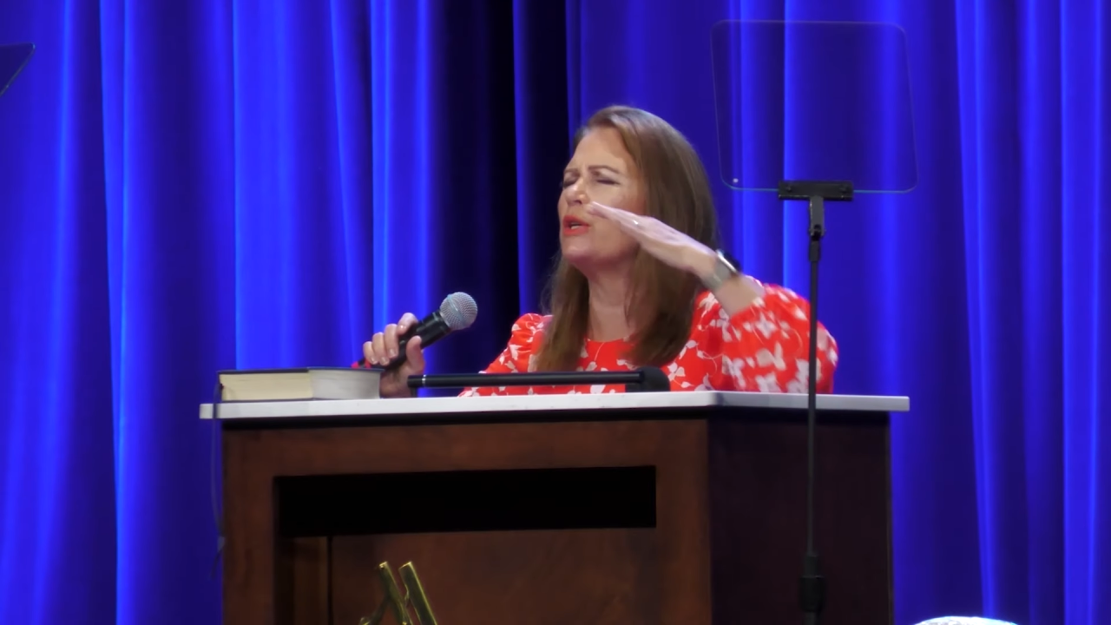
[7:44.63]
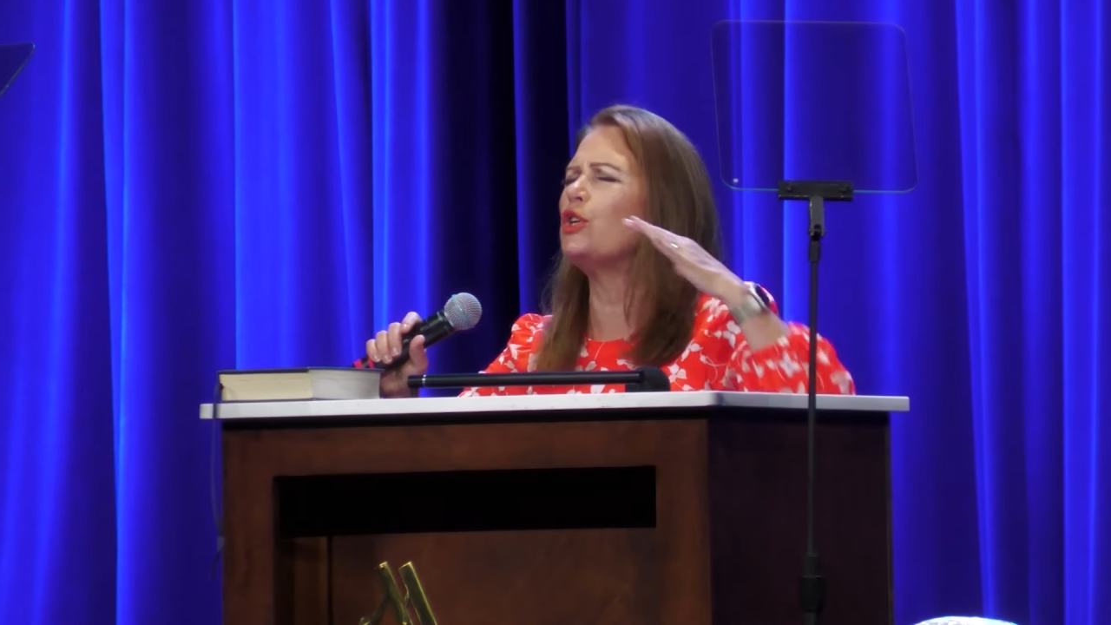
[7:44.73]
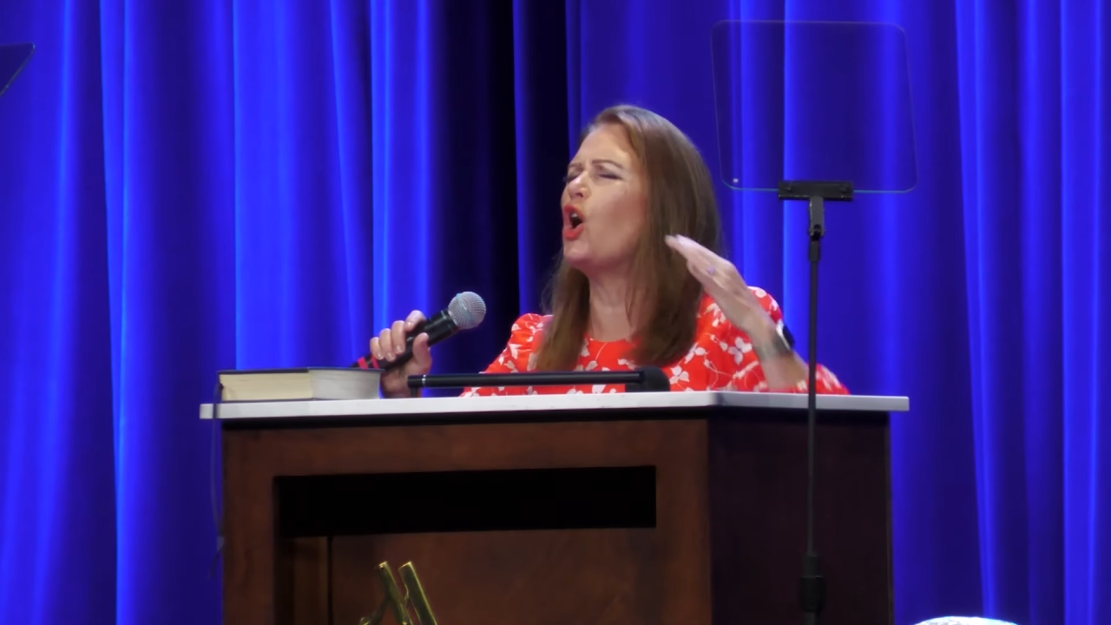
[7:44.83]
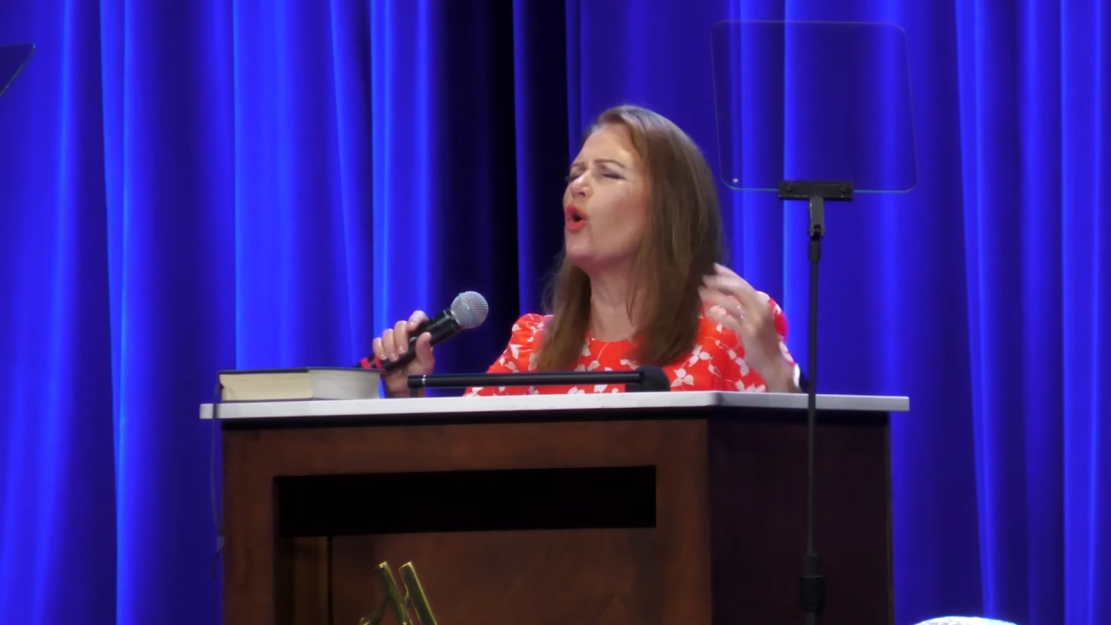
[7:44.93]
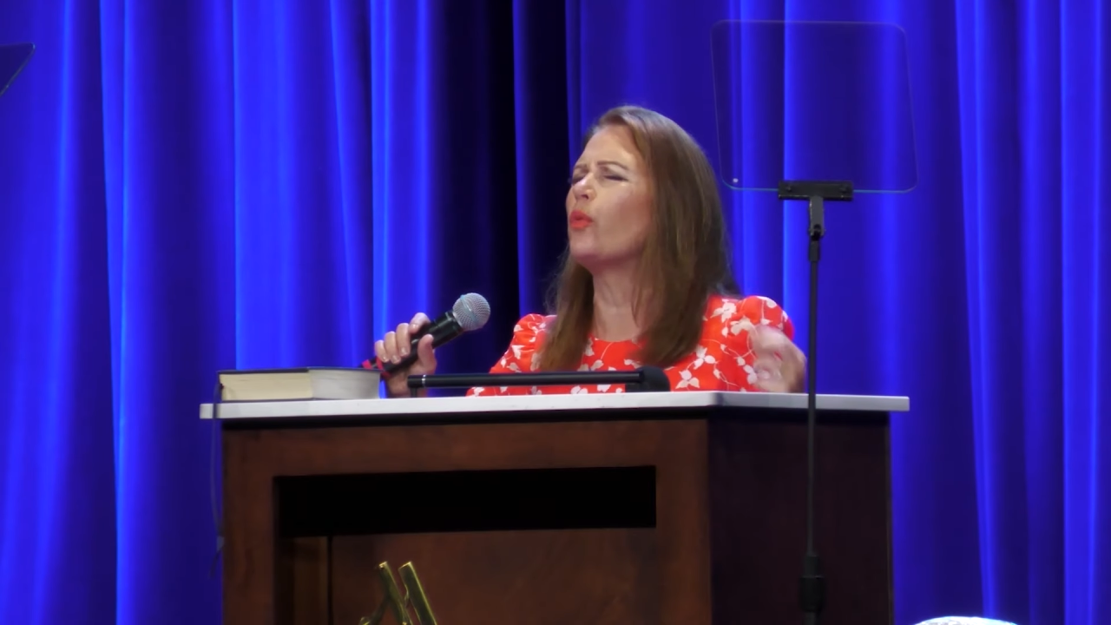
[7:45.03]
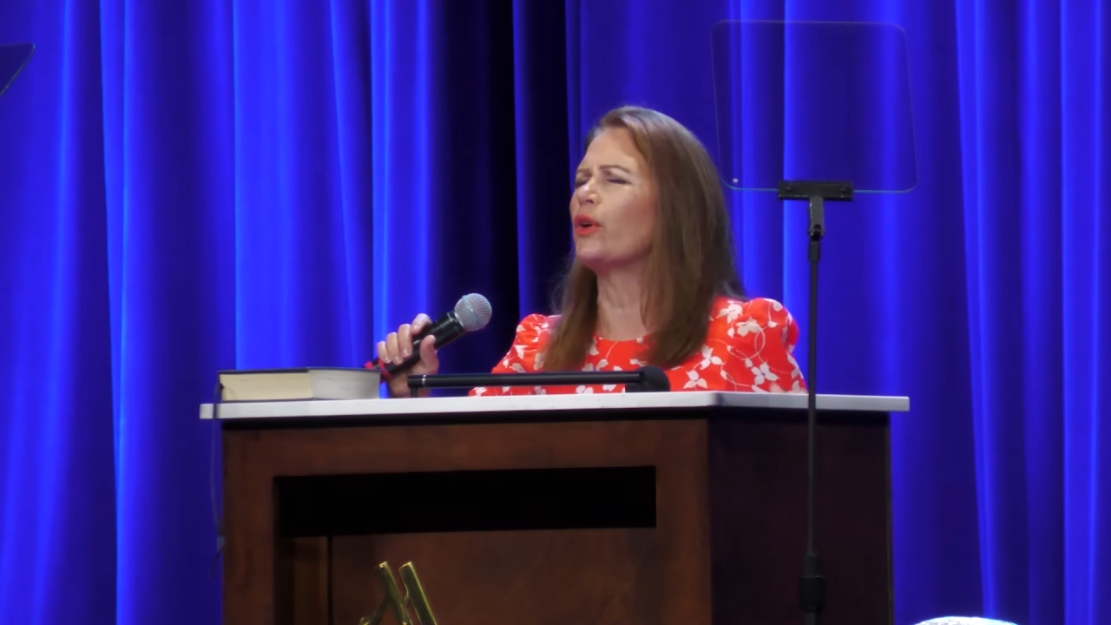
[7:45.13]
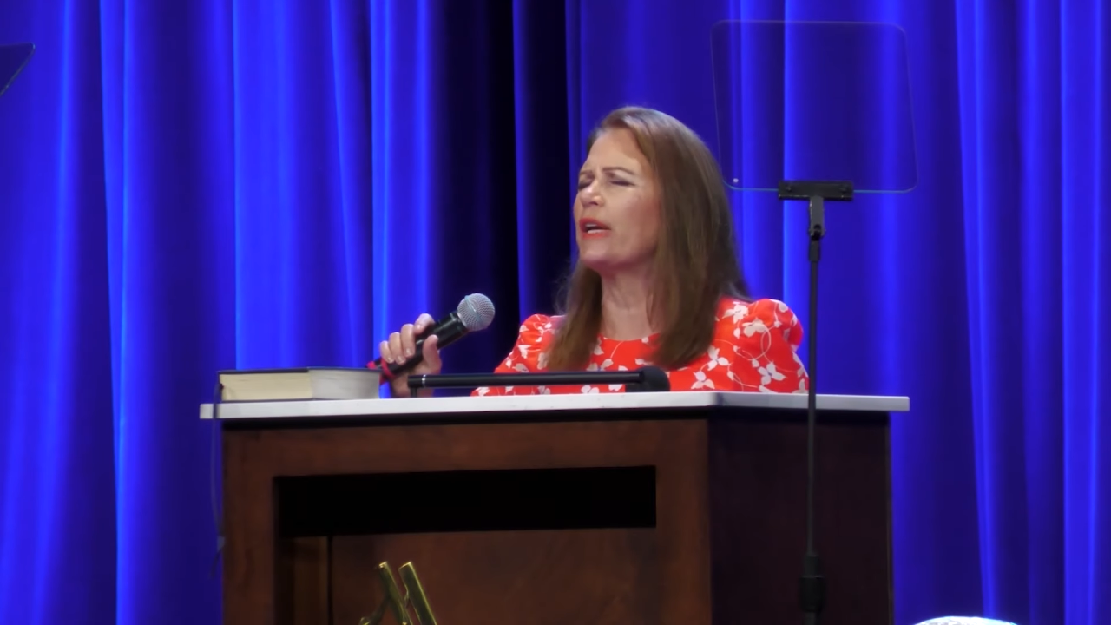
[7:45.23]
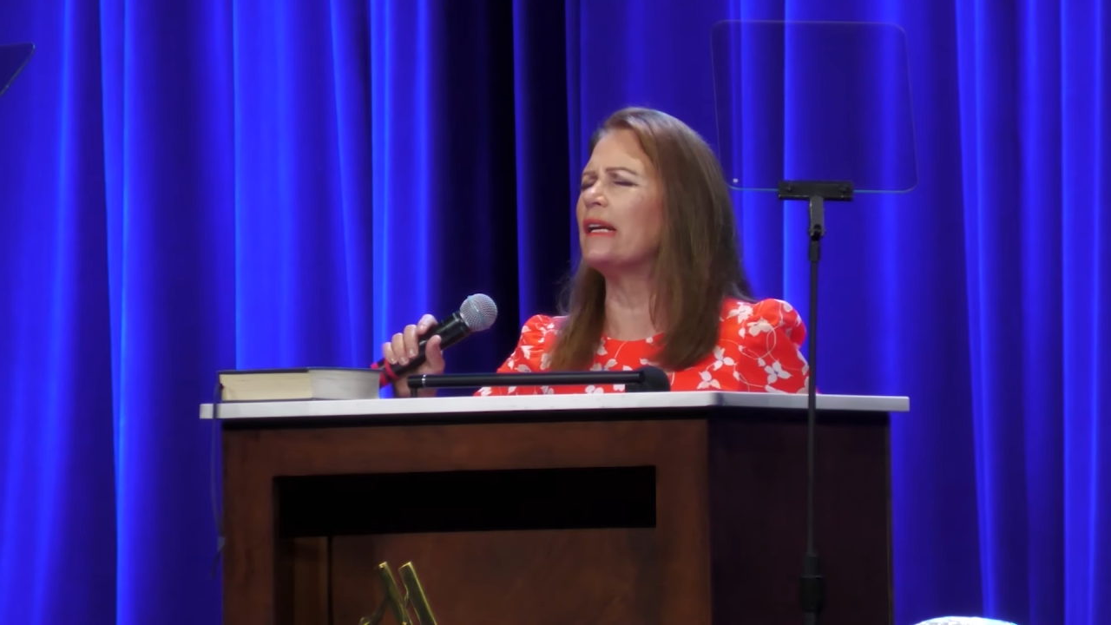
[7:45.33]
we know we're